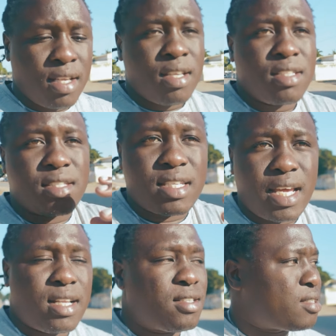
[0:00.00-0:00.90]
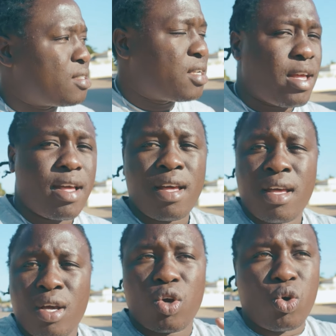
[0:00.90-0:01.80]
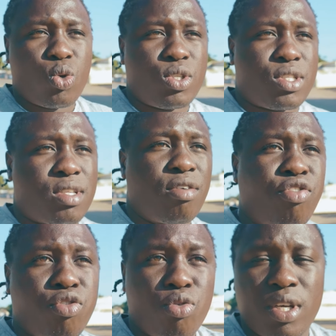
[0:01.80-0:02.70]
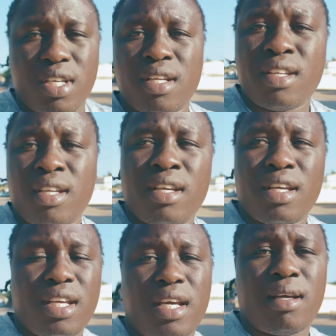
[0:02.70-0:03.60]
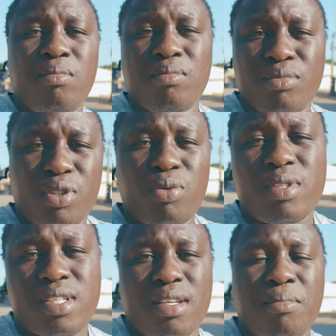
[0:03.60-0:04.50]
sells goods, food here. You will see.